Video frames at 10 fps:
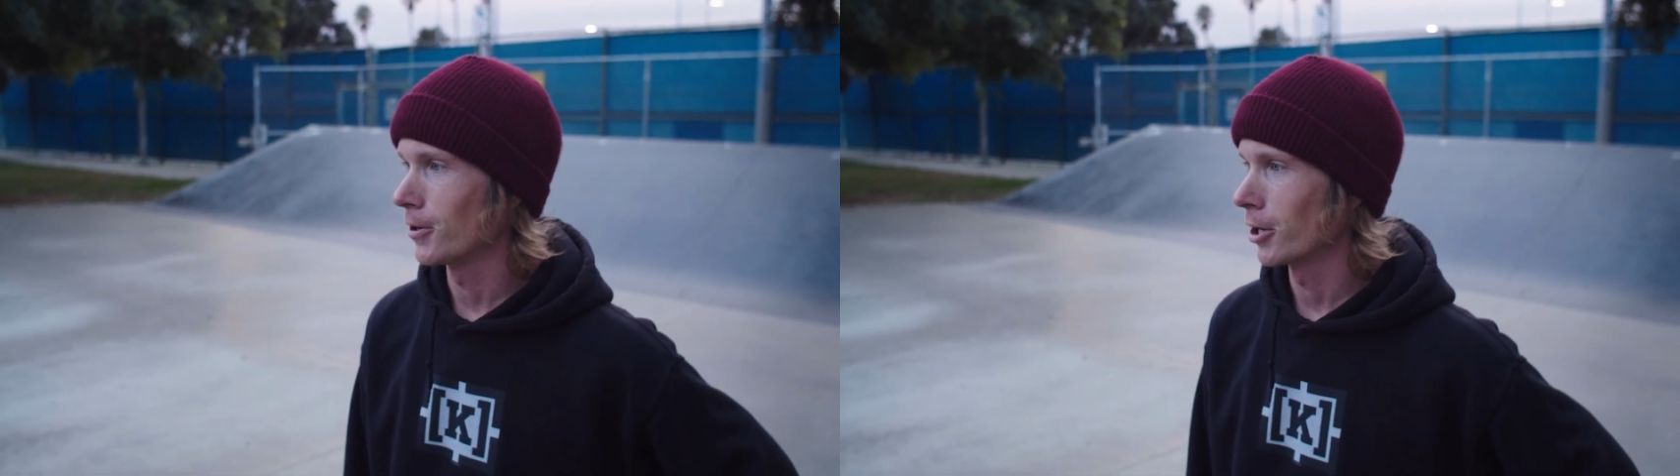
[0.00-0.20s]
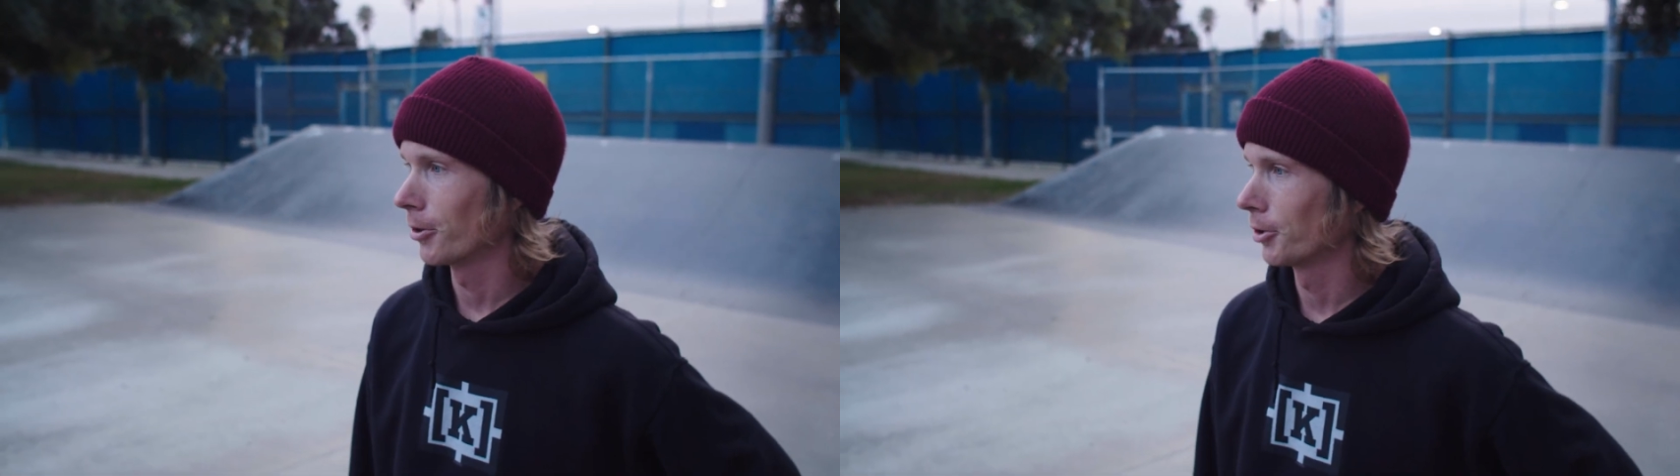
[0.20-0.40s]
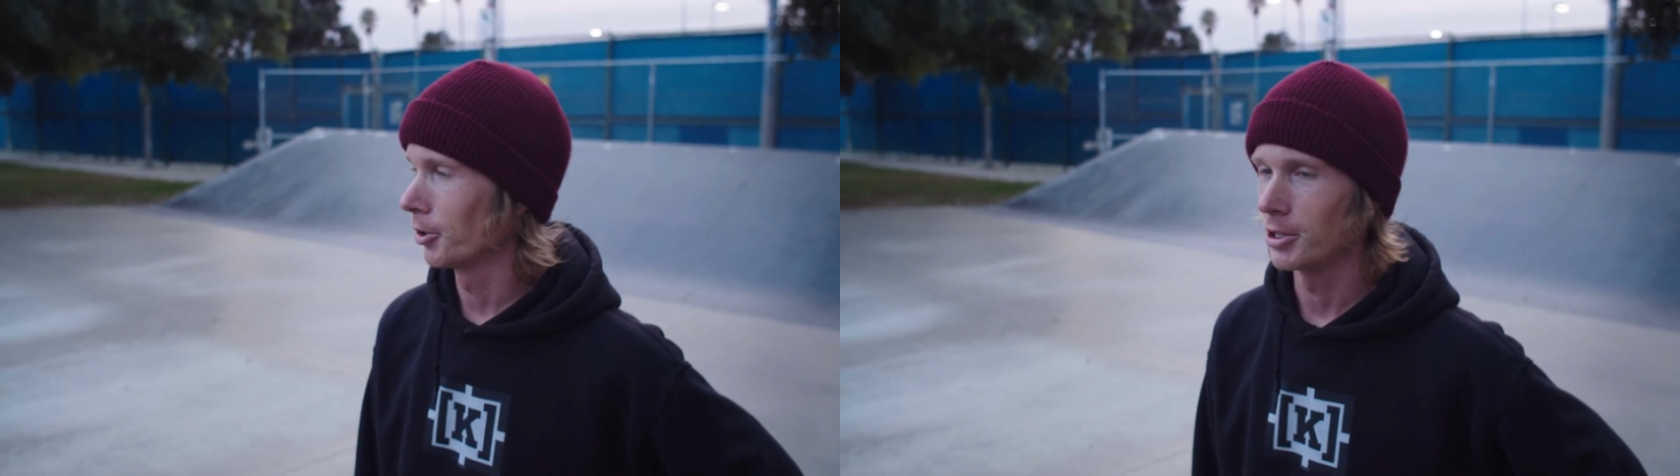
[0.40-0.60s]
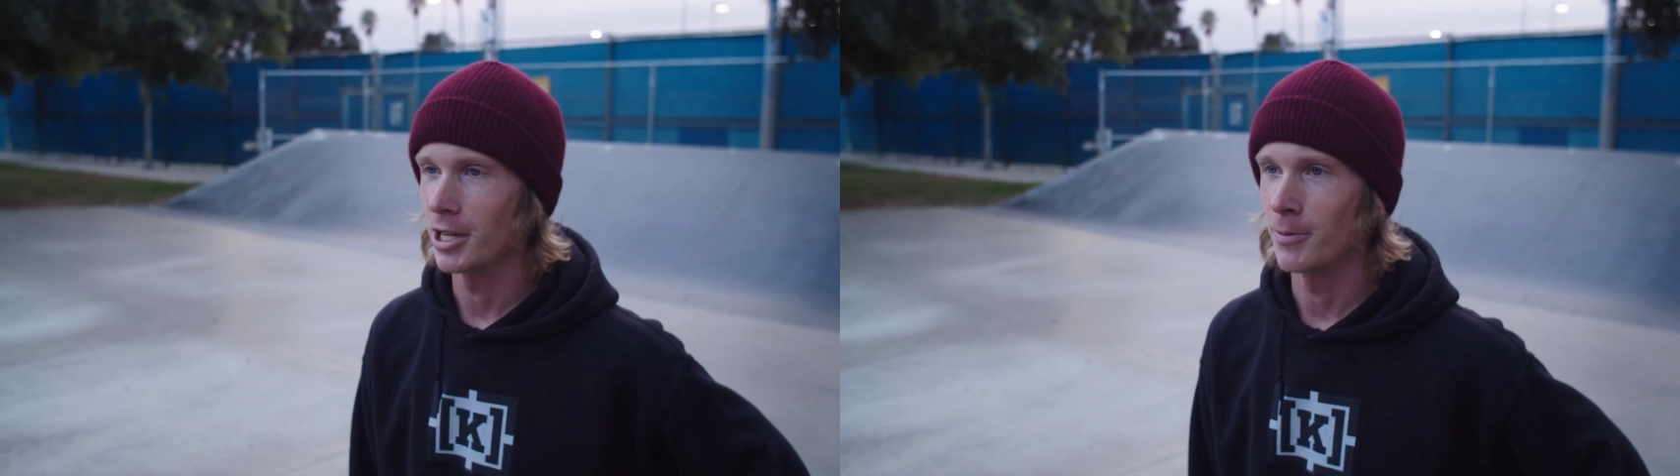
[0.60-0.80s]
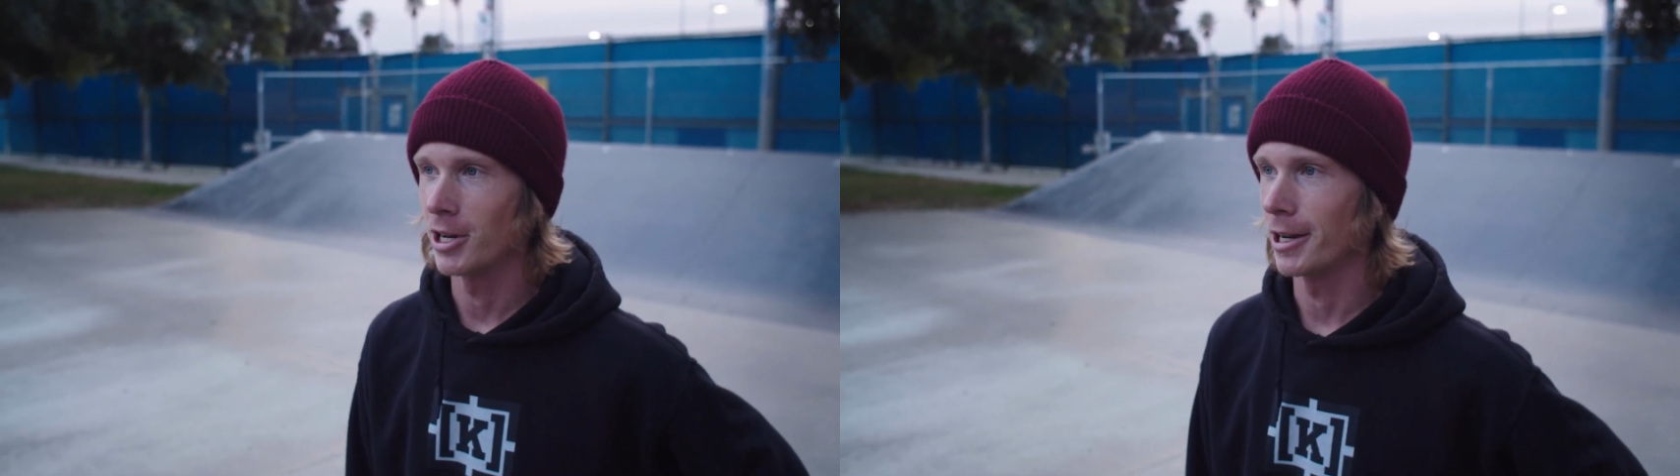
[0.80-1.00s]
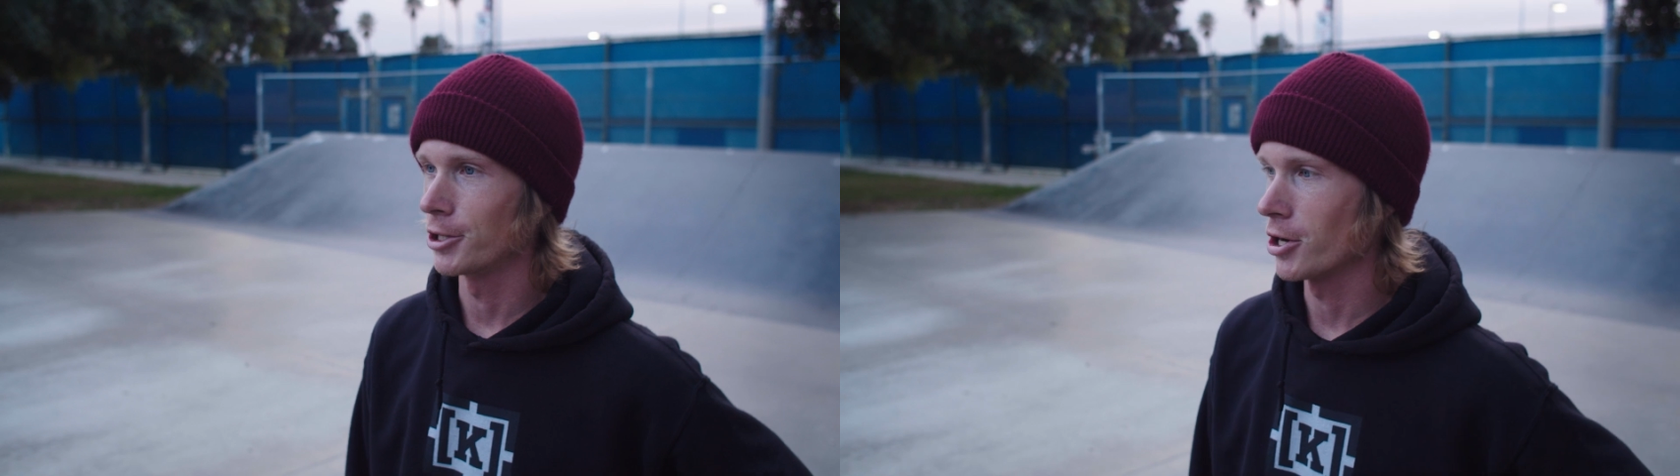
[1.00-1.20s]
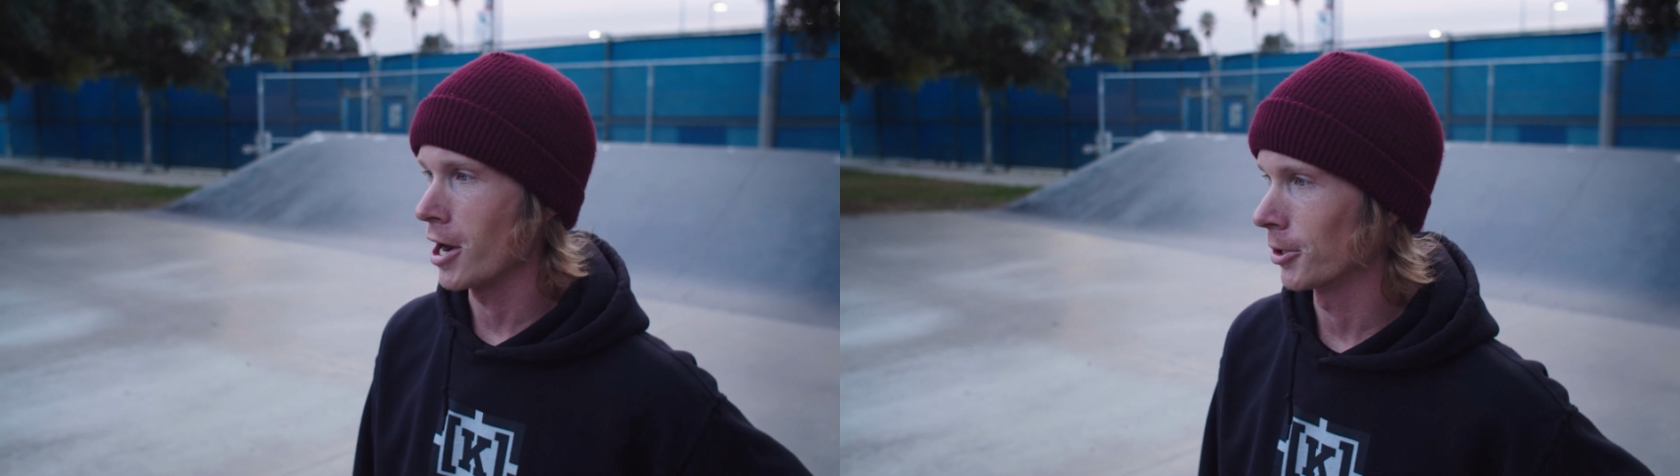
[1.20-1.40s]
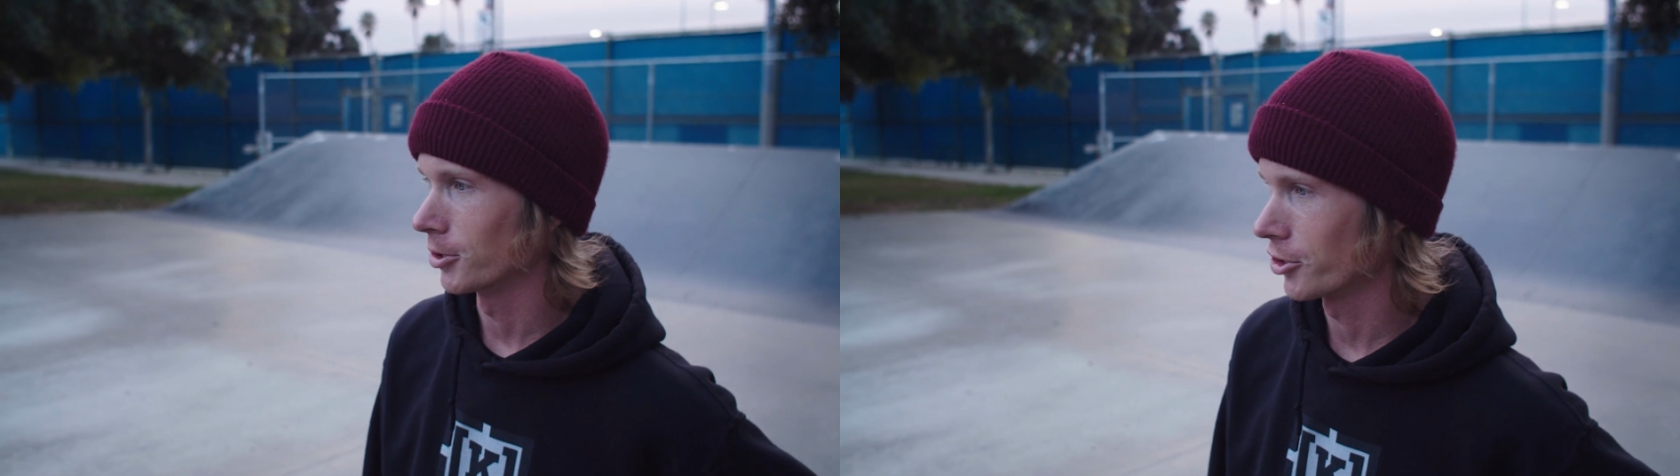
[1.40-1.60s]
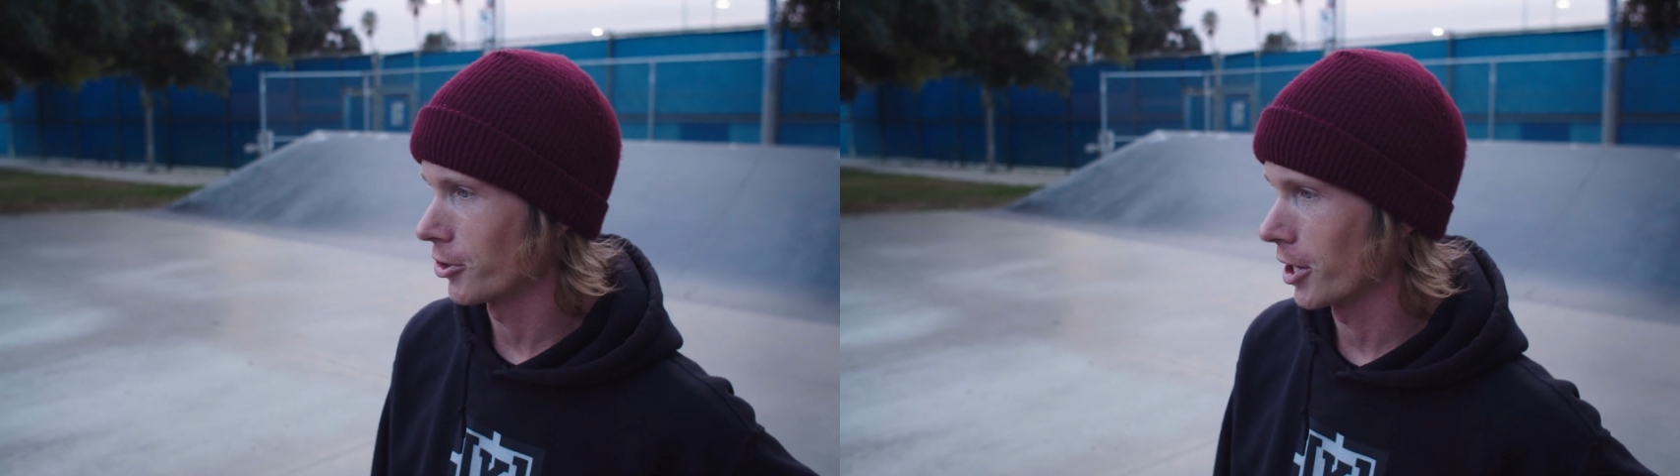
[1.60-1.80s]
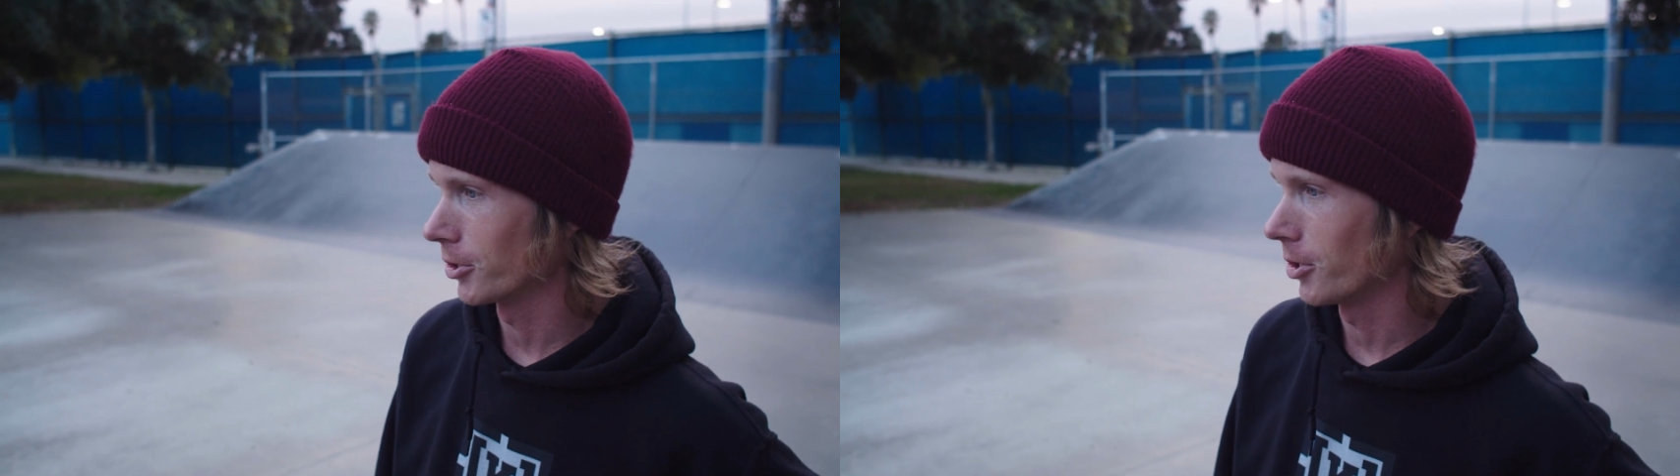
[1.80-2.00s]
you're a little intimidated trying this
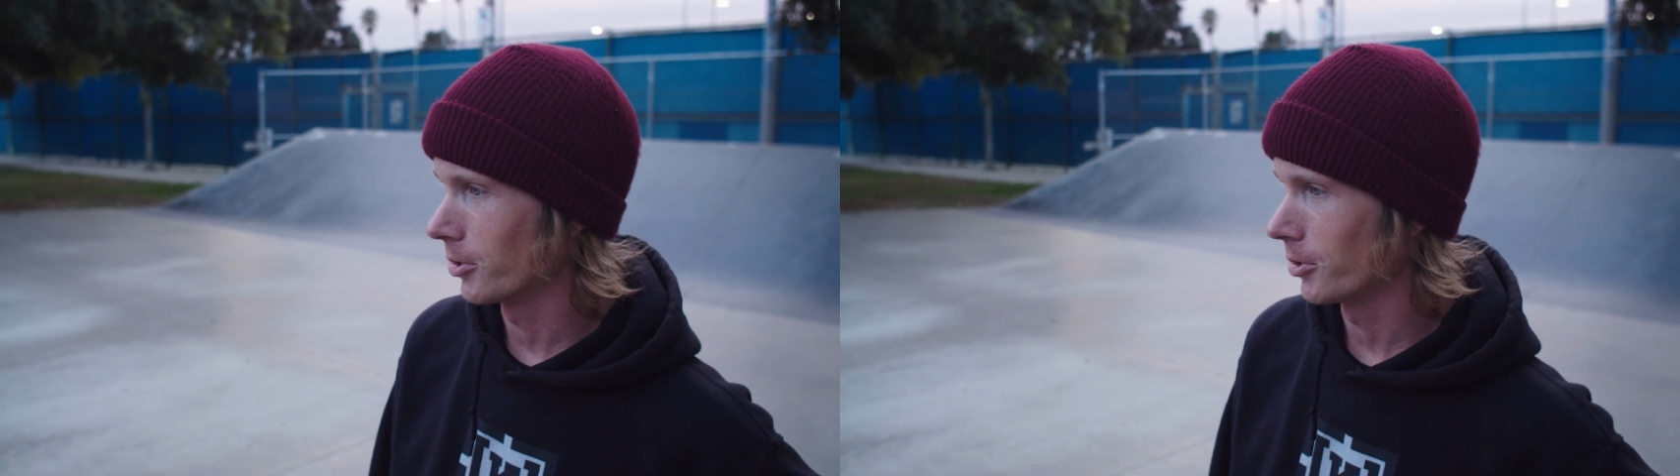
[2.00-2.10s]
trick,